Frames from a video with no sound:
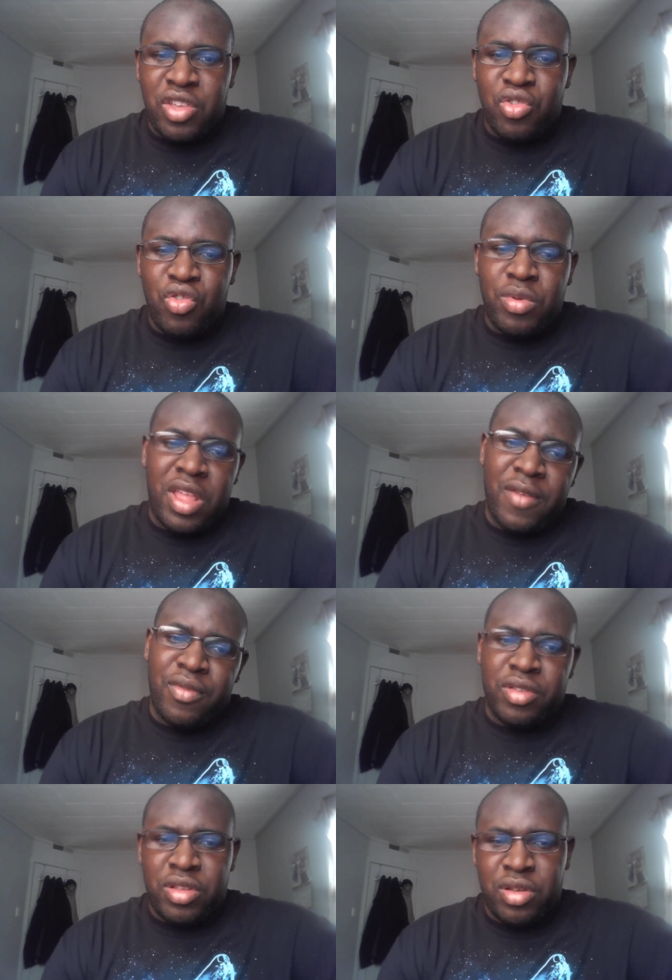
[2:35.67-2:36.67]
you do
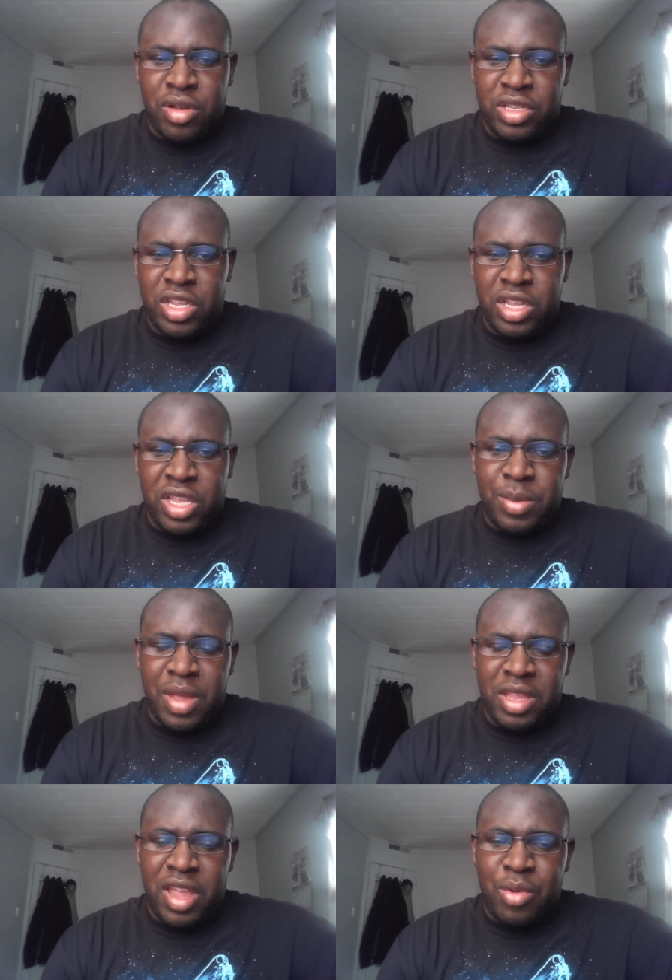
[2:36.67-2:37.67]
whatever it took to keep
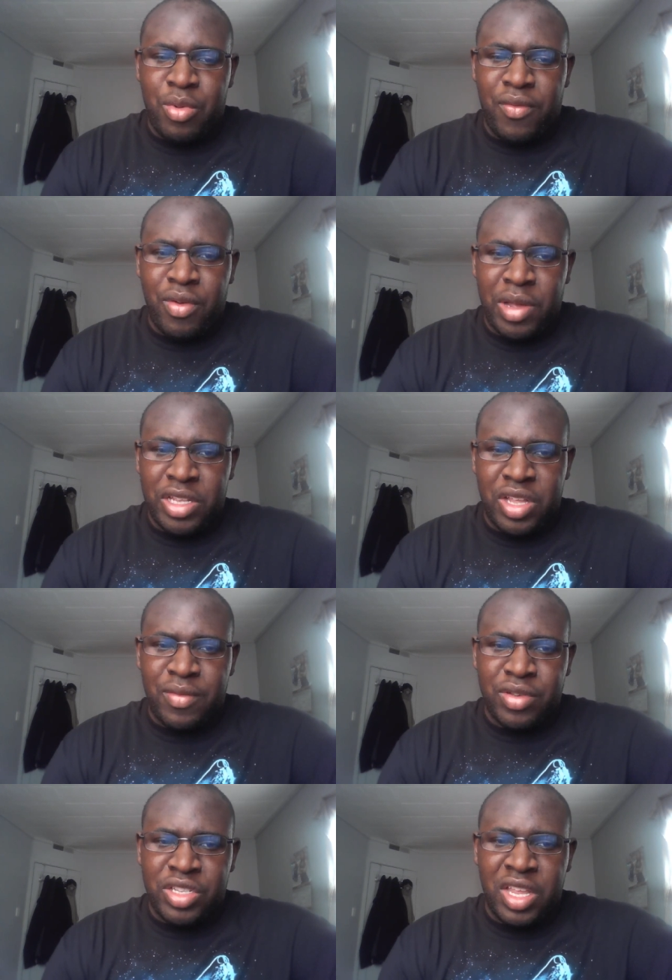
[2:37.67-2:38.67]
that title with you as
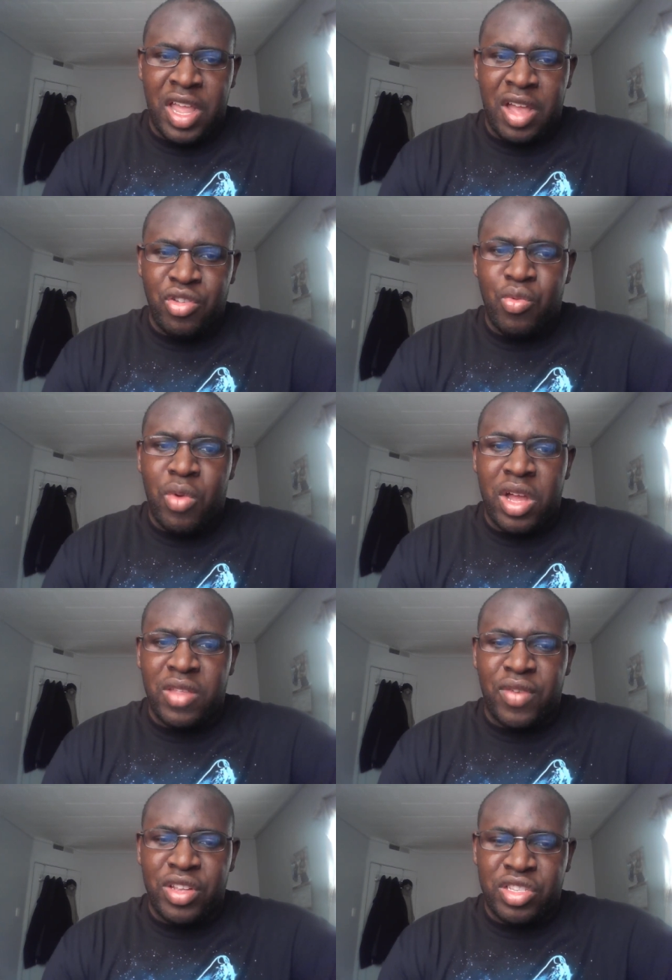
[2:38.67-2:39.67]
ever, seeing how you wanted
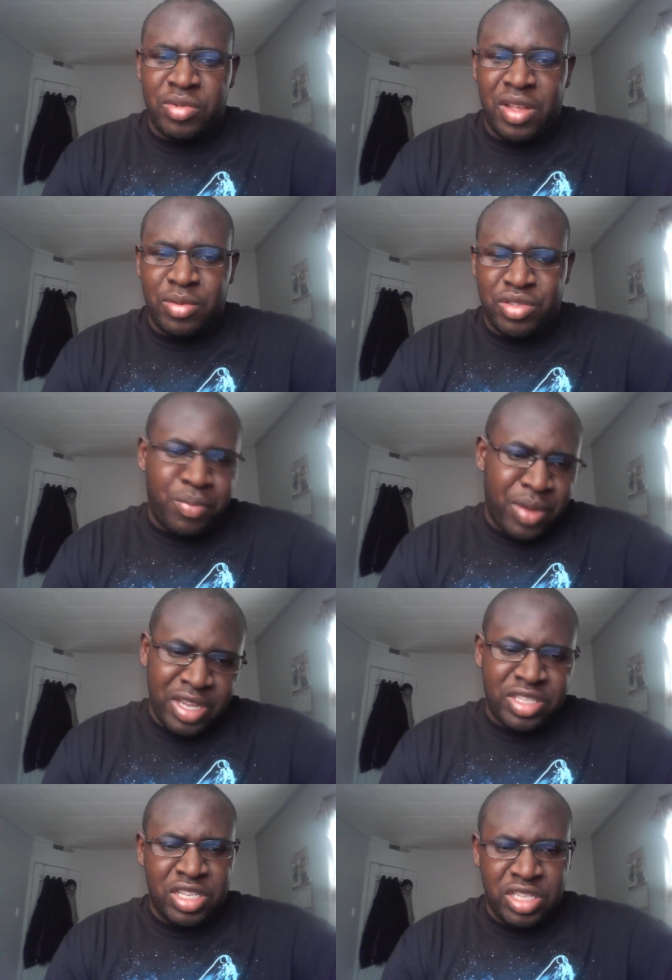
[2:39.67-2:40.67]
to face someone that was the
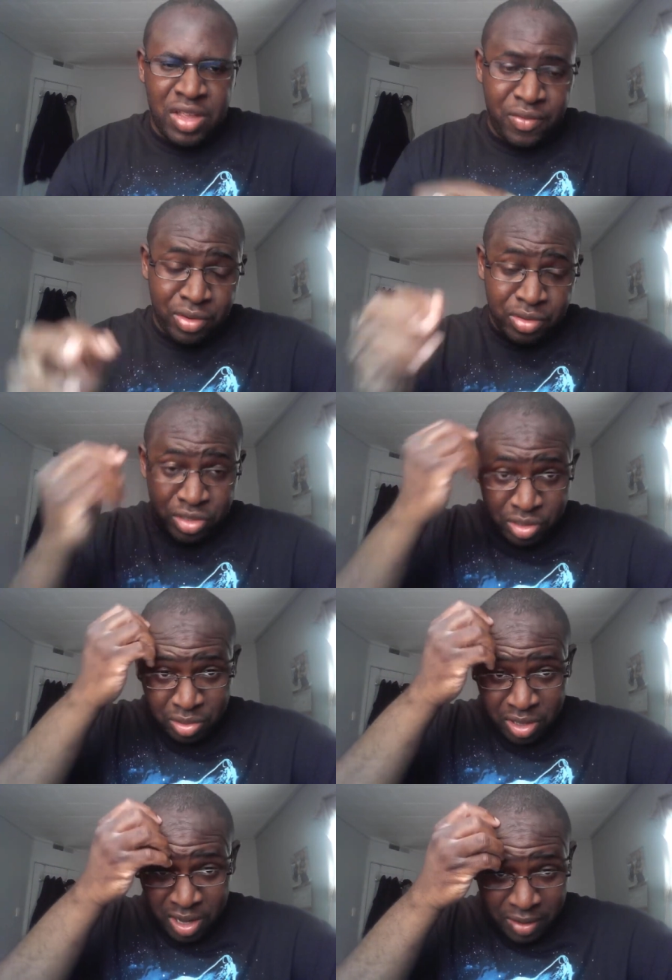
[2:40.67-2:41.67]
best as ever. So,
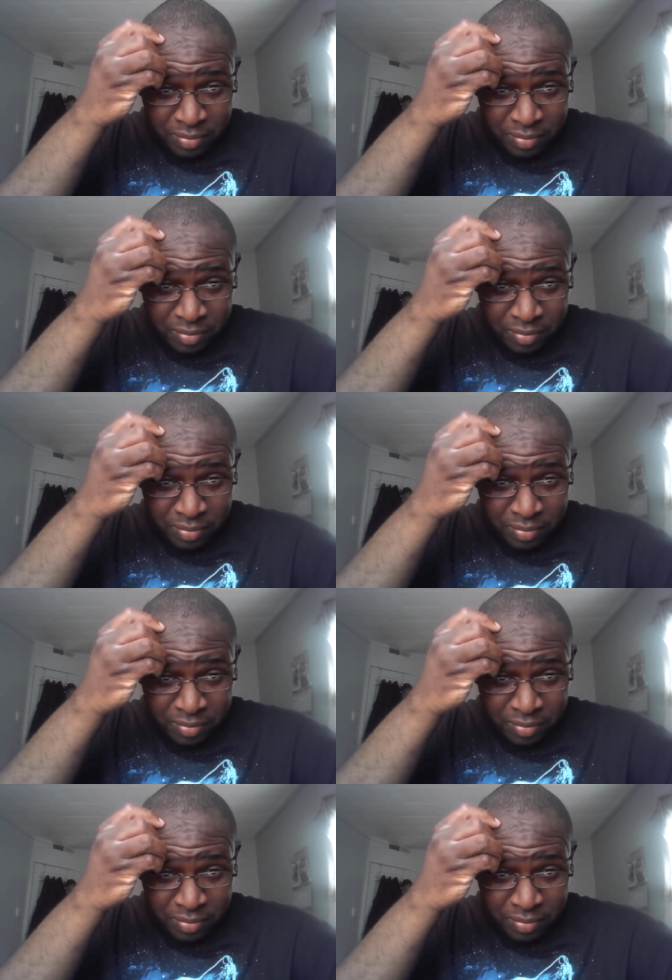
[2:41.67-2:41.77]
yeah.